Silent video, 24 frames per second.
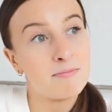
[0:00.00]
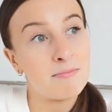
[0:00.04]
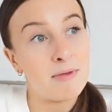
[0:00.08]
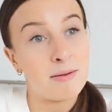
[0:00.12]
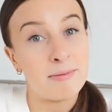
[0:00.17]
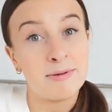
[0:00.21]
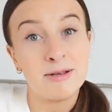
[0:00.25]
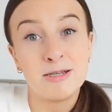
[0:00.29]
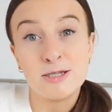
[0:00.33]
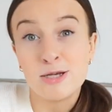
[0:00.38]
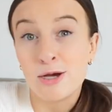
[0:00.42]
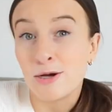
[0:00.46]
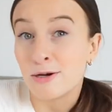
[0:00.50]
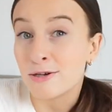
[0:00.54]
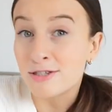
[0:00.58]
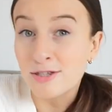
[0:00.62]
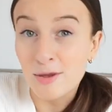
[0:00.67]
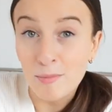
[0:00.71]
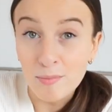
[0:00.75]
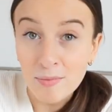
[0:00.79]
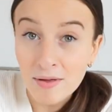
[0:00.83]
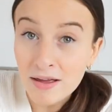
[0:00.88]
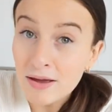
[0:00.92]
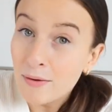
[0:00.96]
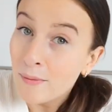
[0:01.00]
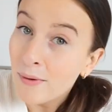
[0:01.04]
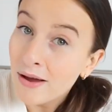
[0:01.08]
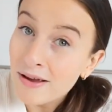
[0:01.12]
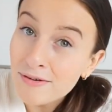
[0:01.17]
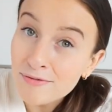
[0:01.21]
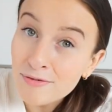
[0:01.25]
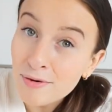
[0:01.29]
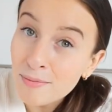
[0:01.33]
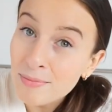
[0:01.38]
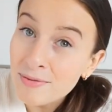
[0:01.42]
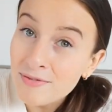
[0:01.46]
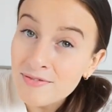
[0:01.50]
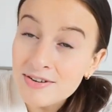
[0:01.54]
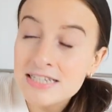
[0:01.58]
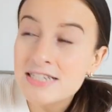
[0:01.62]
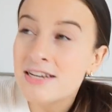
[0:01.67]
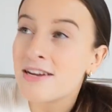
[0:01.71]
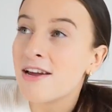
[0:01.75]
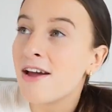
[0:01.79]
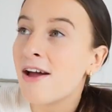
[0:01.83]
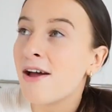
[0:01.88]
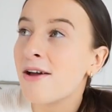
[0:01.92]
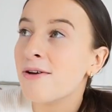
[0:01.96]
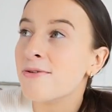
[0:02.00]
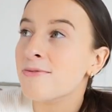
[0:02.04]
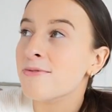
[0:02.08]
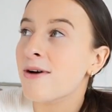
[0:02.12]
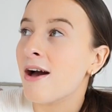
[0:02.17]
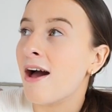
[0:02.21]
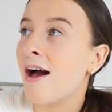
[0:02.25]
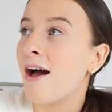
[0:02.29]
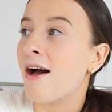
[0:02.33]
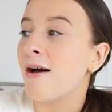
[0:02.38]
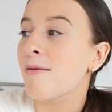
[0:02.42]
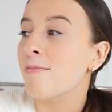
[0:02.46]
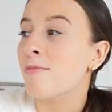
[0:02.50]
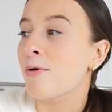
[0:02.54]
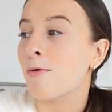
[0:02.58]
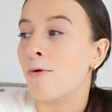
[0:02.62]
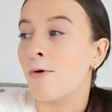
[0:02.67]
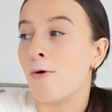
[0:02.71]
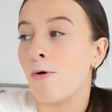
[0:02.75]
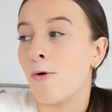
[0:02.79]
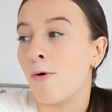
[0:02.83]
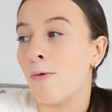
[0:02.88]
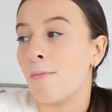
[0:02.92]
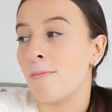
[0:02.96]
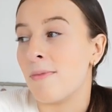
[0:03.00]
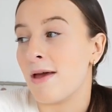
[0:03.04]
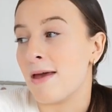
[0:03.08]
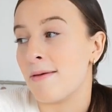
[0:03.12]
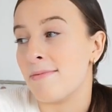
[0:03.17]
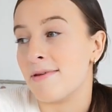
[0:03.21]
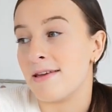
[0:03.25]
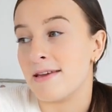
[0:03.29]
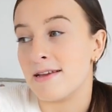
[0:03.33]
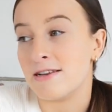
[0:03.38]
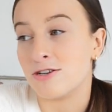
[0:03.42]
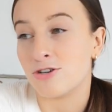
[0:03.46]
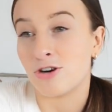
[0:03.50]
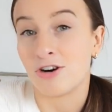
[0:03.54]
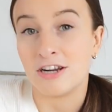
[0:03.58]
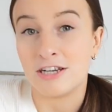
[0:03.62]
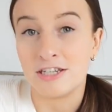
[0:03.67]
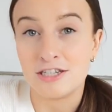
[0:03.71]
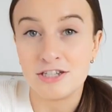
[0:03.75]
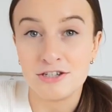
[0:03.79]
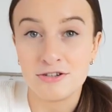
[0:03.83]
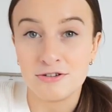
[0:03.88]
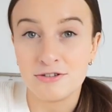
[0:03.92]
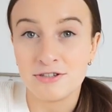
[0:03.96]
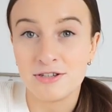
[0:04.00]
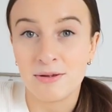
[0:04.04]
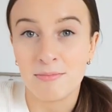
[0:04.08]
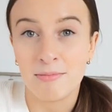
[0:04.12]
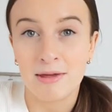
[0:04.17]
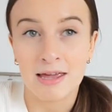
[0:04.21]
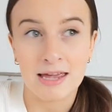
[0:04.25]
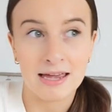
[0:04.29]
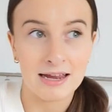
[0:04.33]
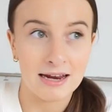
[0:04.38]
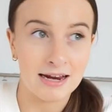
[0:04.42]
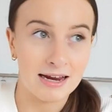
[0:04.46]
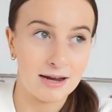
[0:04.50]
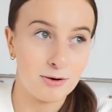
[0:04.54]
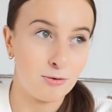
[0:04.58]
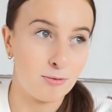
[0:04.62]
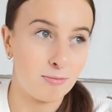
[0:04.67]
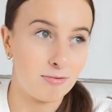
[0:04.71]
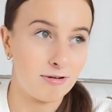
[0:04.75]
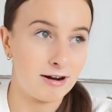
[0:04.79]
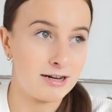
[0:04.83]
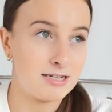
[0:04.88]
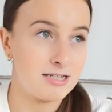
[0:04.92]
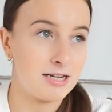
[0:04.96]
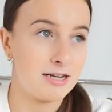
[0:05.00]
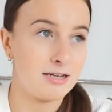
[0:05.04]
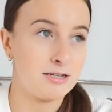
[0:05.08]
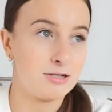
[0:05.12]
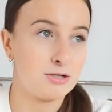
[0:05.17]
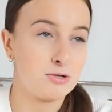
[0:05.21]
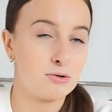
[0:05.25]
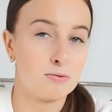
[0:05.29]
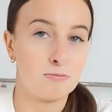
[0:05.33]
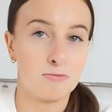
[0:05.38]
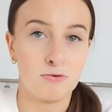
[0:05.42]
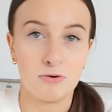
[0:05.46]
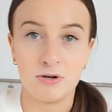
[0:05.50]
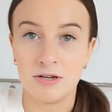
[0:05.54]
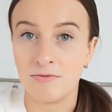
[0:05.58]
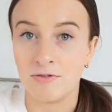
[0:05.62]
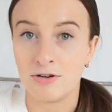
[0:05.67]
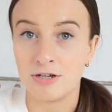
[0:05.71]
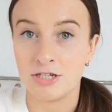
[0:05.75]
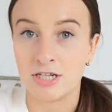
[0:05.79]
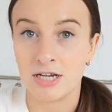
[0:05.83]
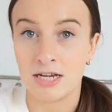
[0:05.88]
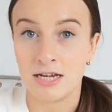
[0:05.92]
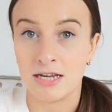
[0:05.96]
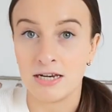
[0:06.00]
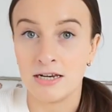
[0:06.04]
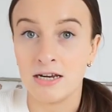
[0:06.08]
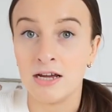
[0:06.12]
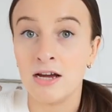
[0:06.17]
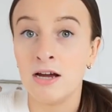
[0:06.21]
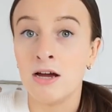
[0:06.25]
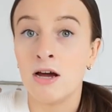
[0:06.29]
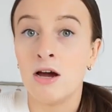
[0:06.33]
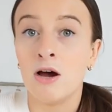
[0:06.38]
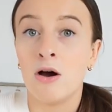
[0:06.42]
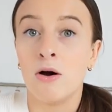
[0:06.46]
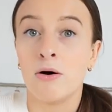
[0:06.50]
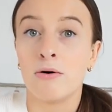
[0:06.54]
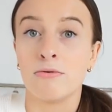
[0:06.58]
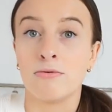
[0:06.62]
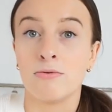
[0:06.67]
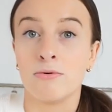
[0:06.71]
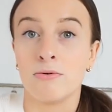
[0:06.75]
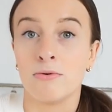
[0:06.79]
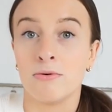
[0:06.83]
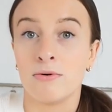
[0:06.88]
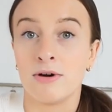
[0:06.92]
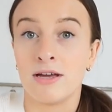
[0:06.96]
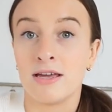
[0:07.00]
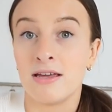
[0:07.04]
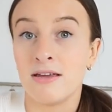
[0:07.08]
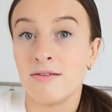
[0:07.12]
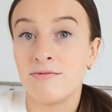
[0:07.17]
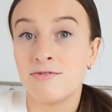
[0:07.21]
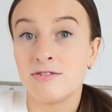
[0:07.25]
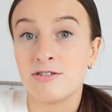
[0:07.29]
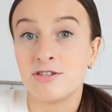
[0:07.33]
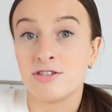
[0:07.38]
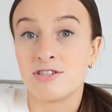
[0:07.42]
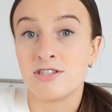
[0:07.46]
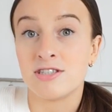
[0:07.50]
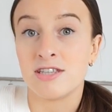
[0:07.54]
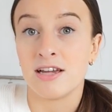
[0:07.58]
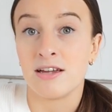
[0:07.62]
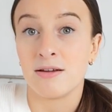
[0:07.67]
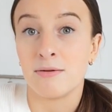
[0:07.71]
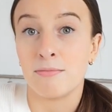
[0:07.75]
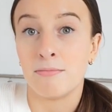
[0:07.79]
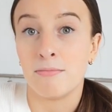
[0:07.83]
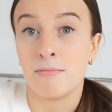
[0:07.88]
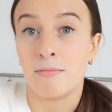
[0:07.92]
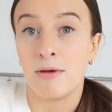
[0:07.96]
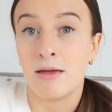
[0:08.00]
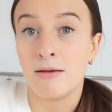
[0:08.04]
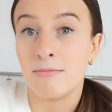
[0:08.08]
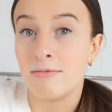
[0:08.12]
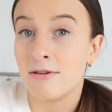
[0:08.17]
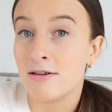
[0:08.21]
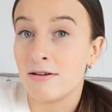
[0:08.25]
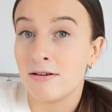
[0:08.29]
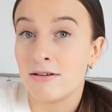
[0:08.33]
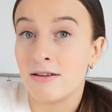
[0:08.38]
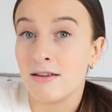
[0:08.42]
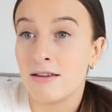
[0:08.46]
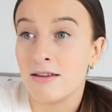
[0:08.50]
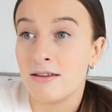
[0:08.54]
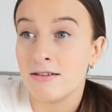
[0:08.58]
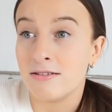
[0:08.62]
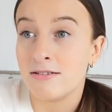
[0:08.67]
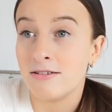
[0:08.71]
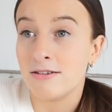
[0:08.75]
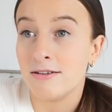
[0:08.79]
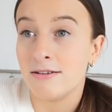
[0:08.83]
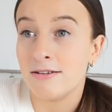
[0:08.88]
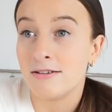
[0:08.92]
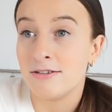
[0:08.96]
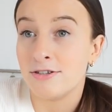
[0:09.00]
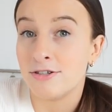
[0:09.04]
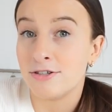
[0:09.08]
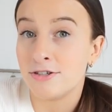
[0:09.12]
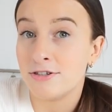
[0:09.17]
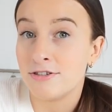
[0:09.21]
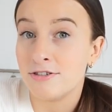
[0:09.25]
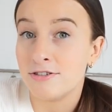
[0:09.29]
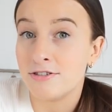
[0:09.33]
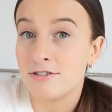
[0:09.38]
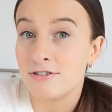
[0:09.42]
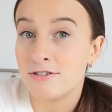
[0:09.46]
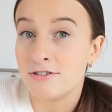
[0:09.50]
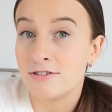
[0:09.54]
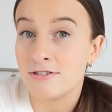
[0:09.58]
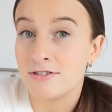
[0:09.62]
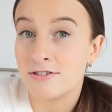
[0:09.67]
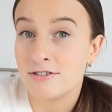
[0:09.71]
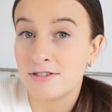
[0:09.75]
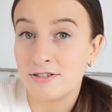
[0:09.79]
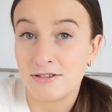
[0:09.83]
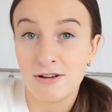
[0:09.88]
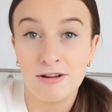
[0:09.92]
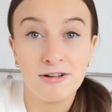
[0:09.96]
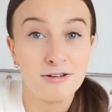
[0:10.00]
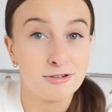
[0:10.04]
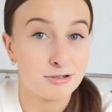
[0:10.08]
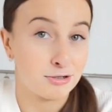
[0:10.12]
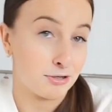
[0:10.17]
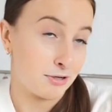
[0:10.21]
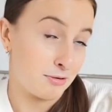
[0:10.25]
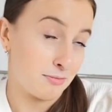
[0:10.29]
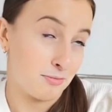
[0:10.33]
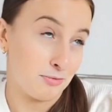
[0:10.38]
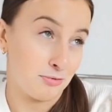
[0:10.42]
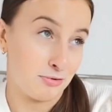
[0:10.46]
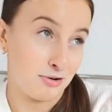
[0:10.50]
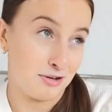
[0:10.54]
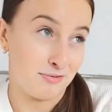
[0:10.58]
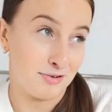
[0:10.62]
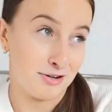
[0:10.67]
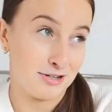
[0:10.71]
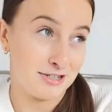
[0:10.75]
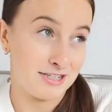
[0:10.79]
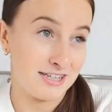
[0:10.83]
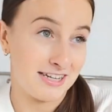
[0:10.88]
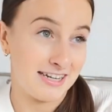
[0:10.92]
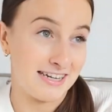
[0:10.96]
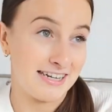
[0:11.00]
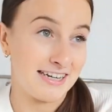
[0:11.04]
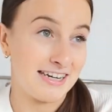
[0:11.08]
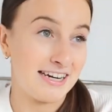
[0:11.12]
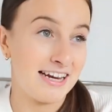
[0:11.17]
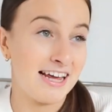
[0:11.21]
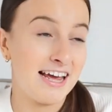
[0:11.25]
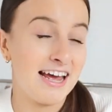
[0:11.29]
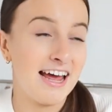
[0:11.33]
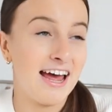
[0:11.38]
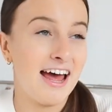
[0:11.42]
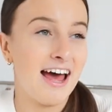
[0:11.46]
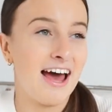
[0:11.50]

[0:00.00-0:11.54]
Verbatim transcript: maybe took something away from the video um, or maybe try and do something and incorporate it into your morning routine or even just think maybe I should start doing a morning routine.